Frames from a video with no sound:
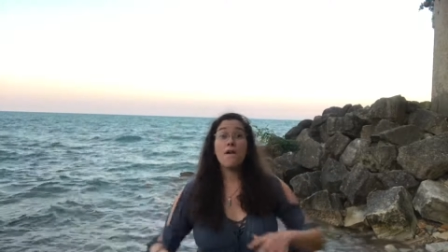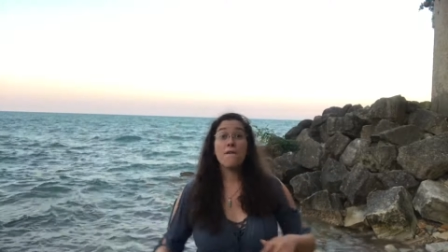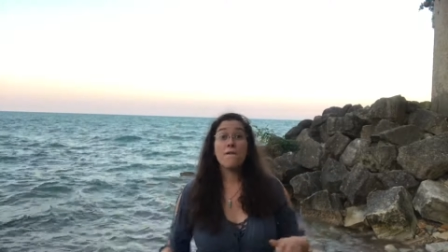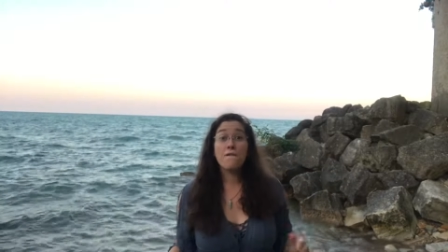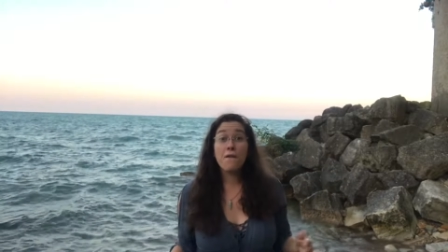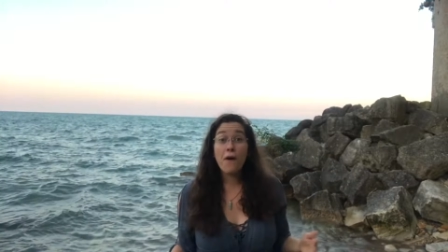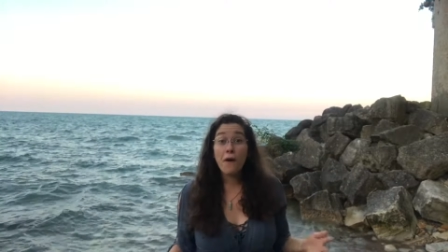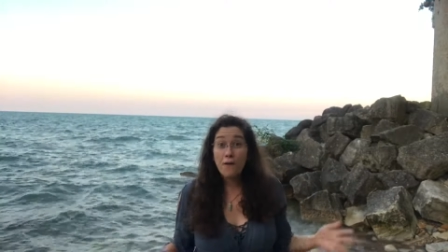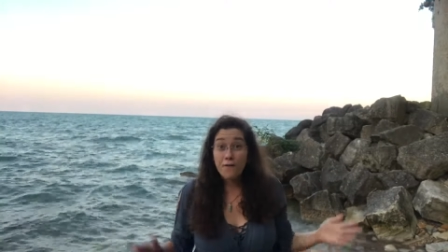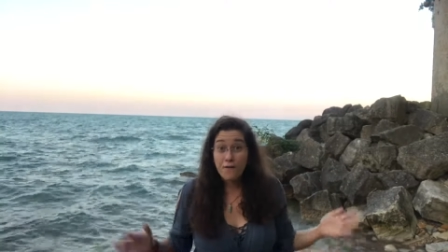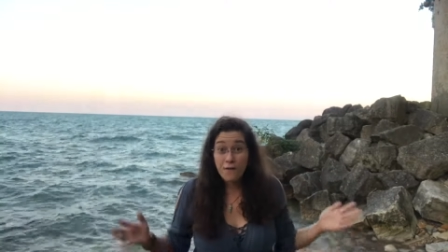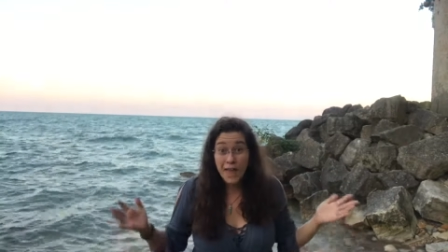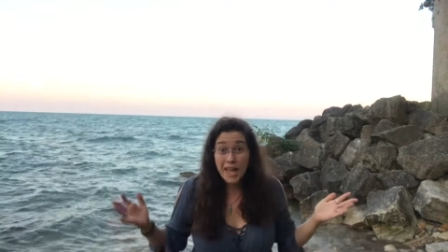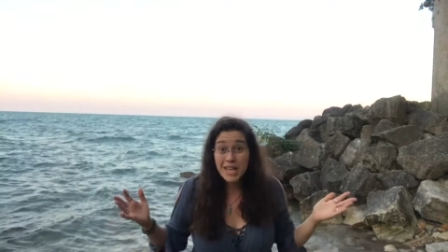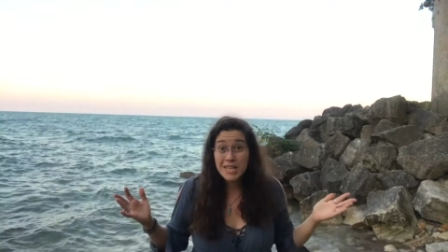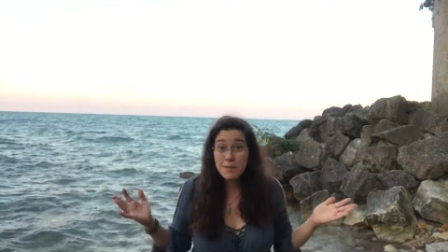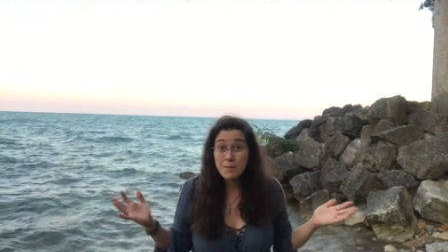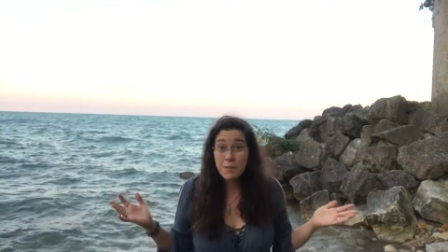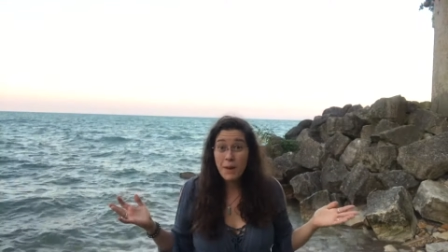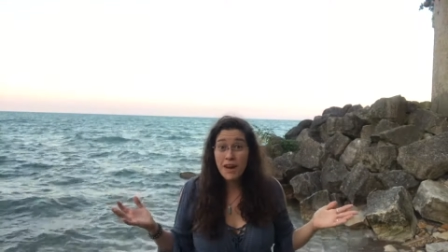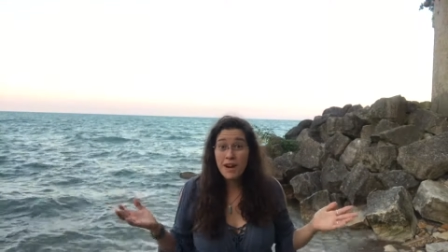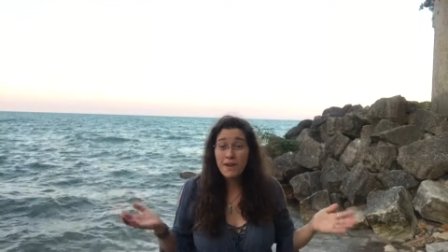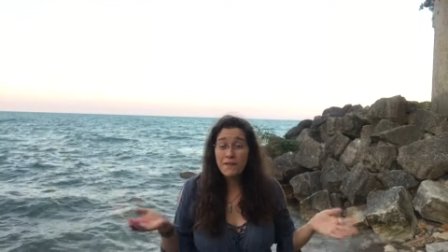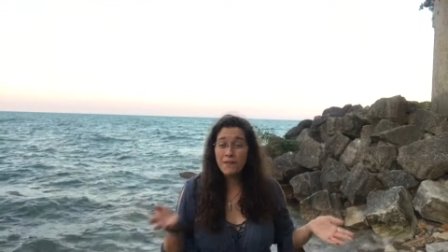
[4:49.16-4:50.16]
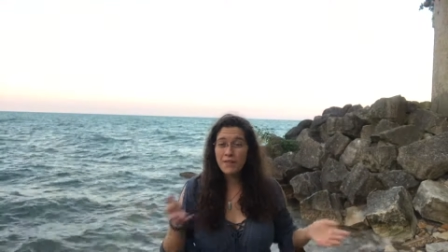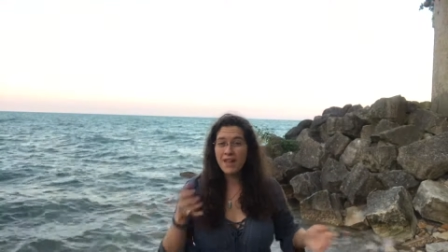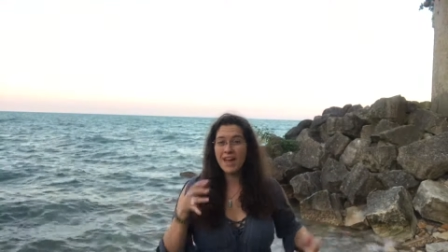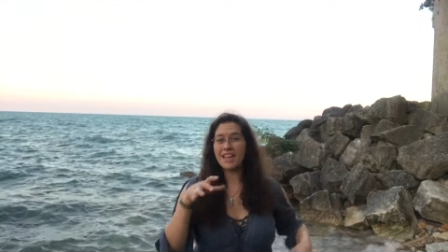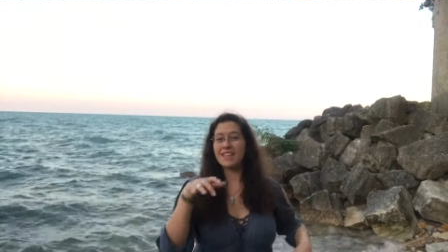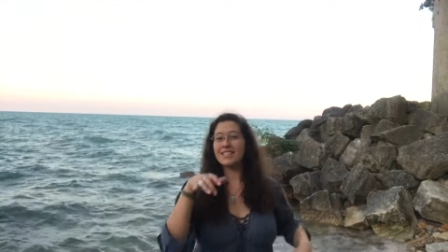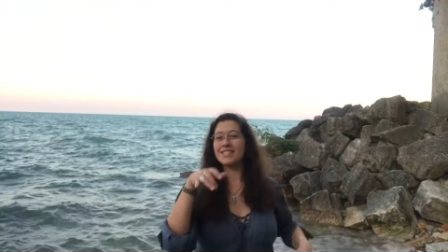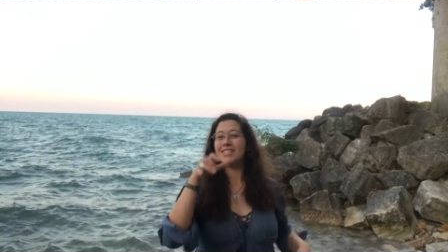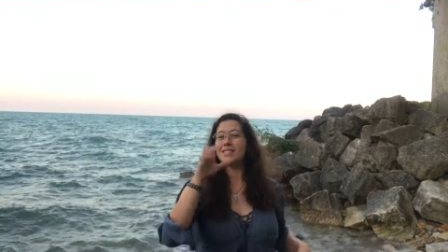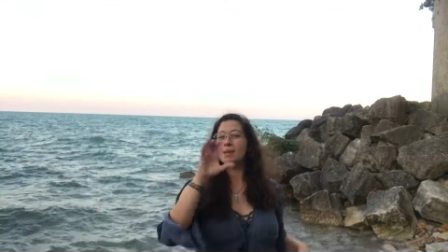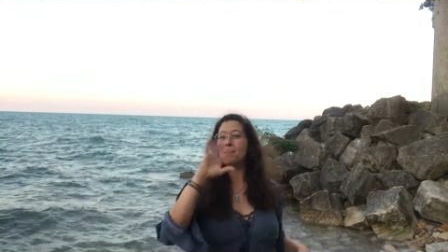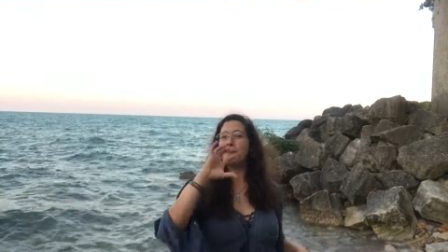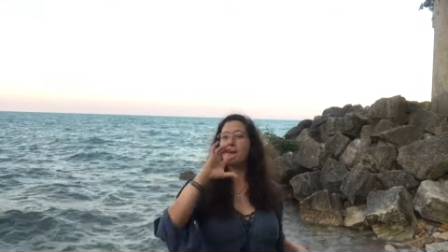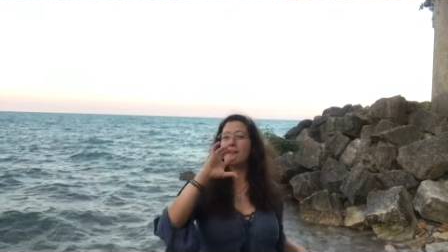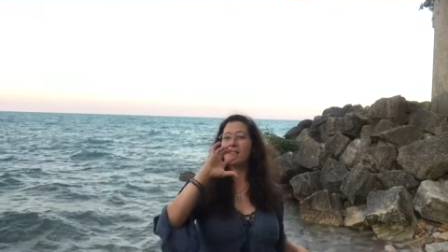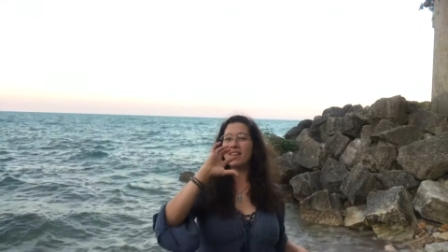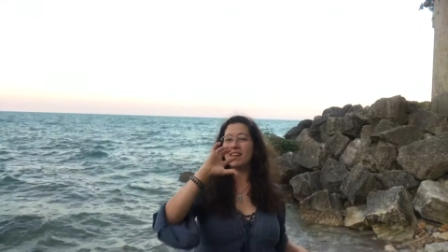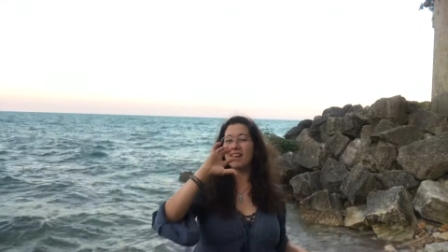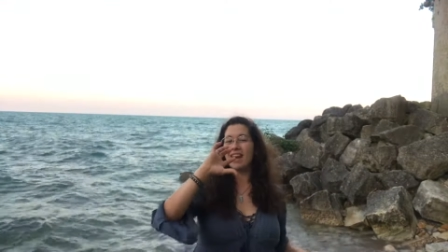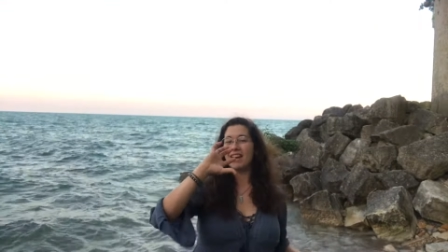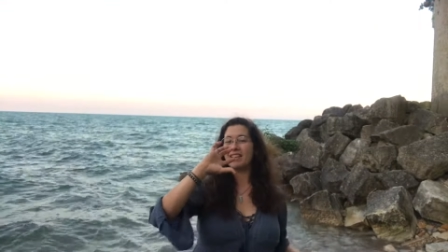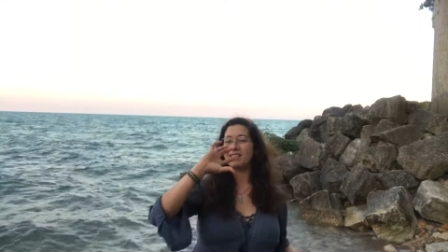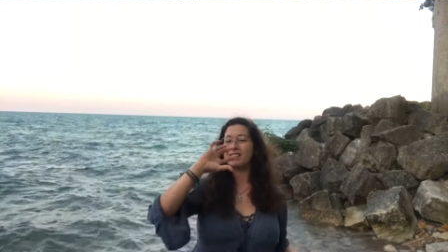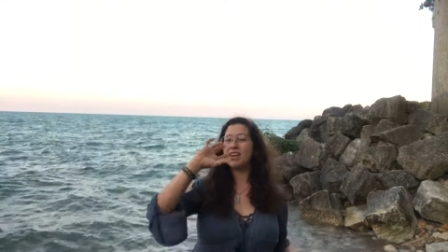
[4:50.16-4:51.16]
a full-fledged butterfly sipping
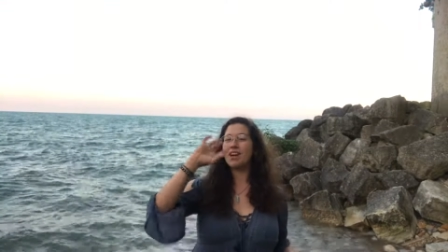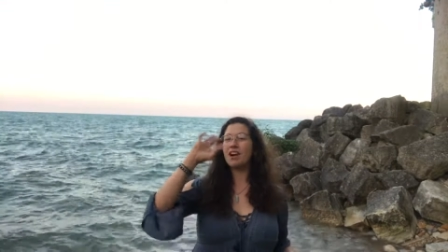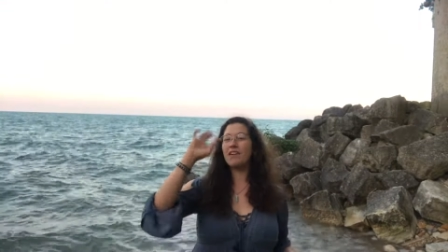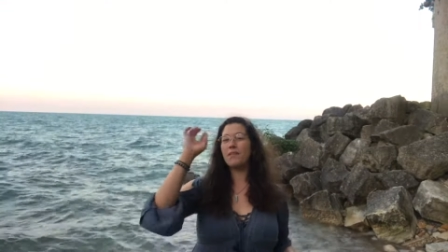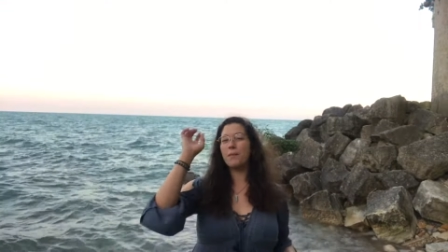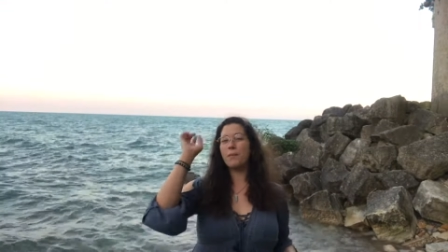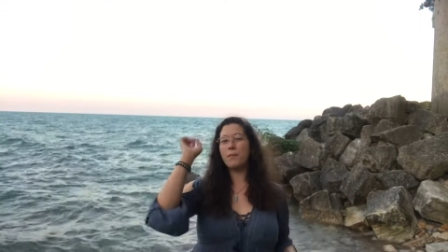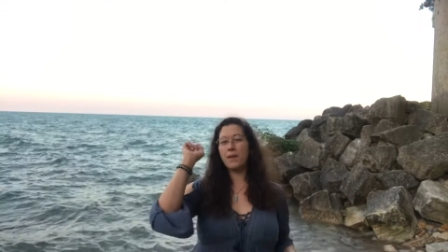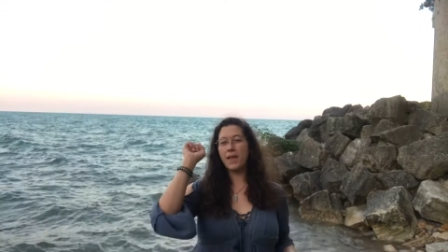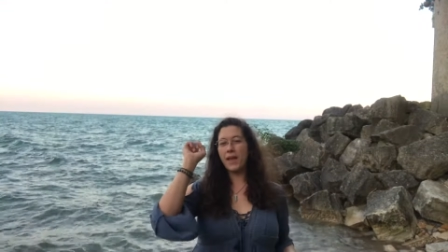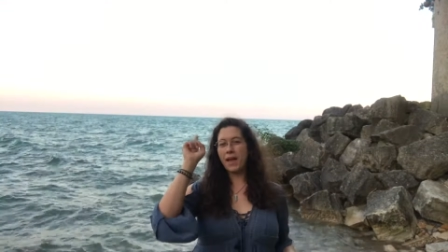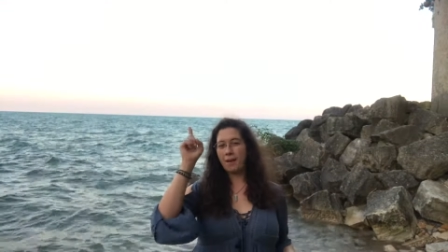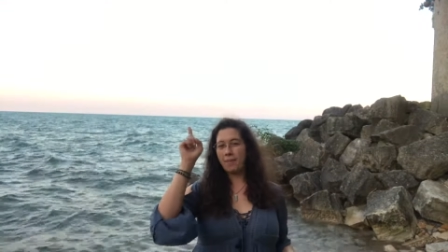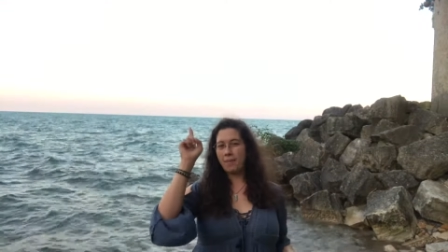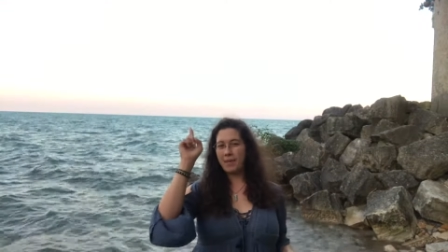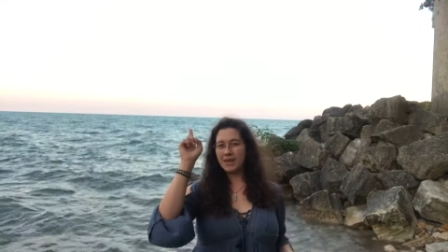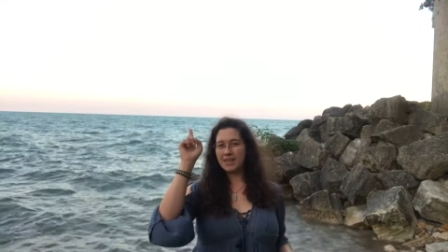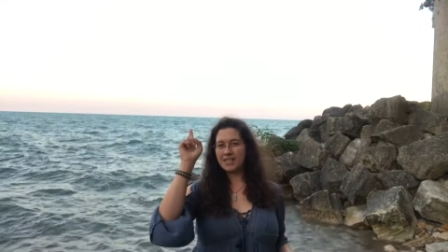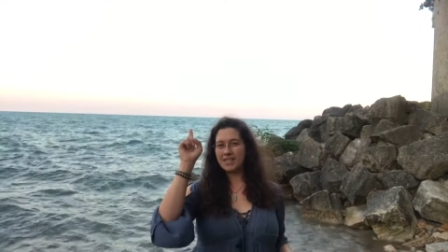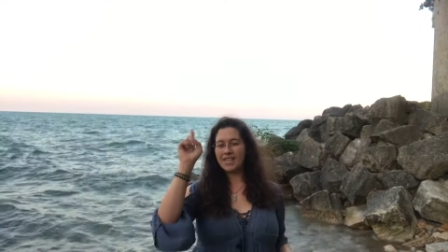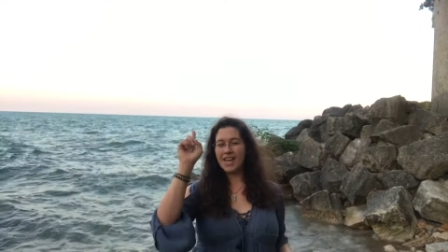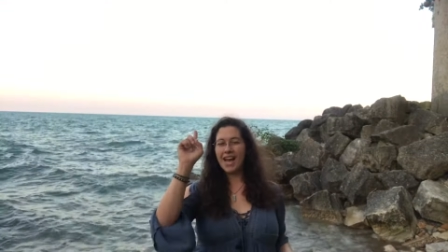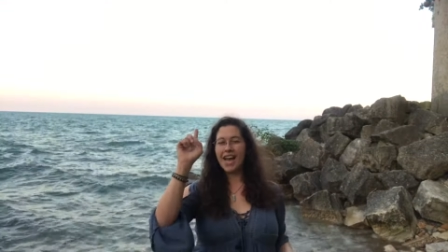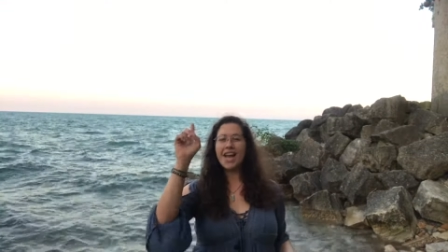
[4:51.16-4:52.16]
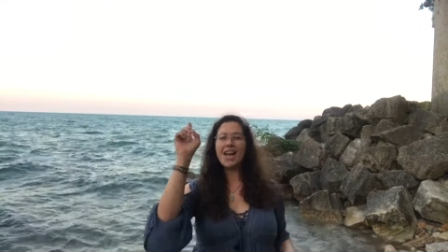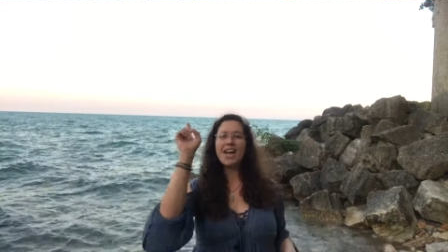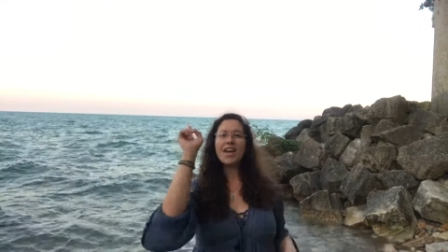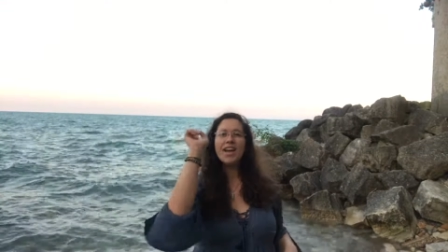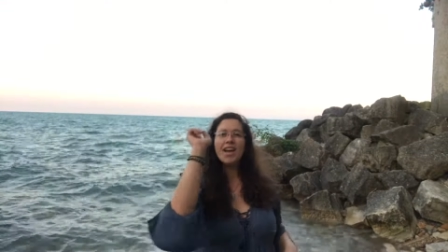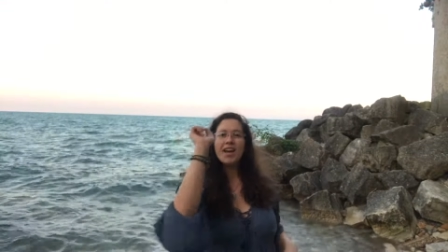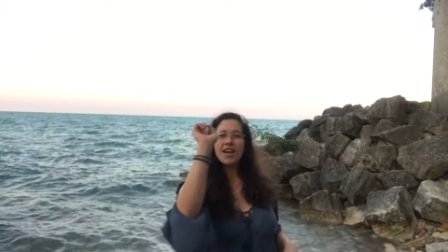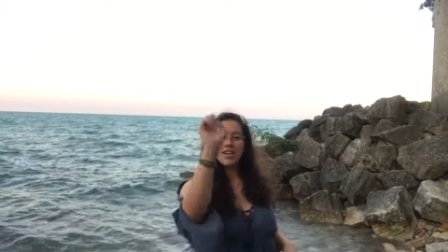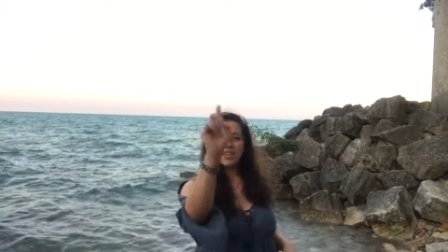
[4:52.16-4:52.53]
the nectar of a plant-based diet,